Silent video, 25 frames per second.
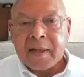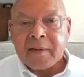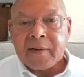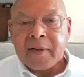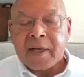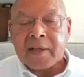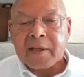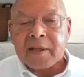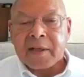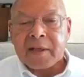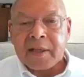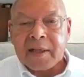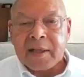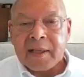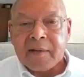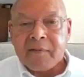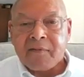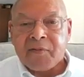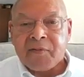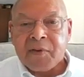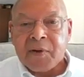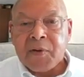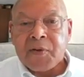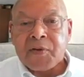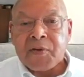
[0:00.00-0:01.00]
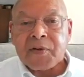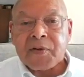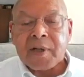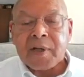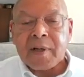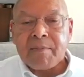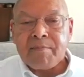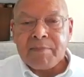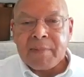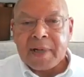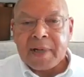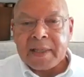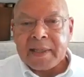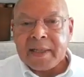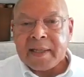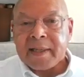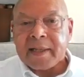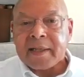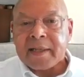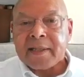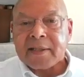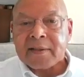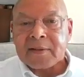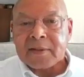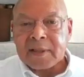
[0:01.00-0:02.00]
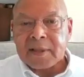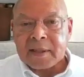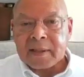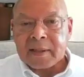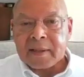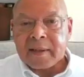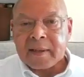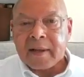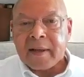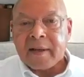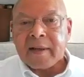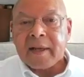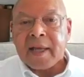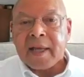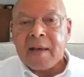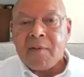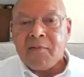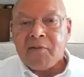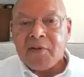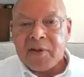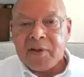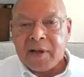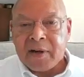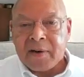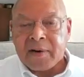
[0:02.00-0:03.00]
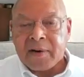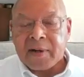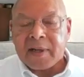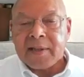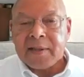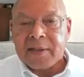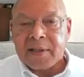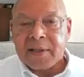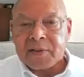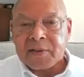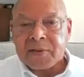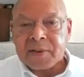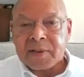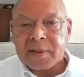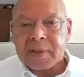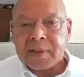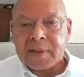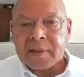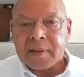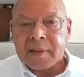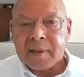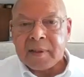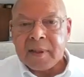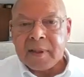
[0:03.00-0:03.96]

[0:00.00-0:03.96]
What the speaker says: that the infusion of money is given there initially,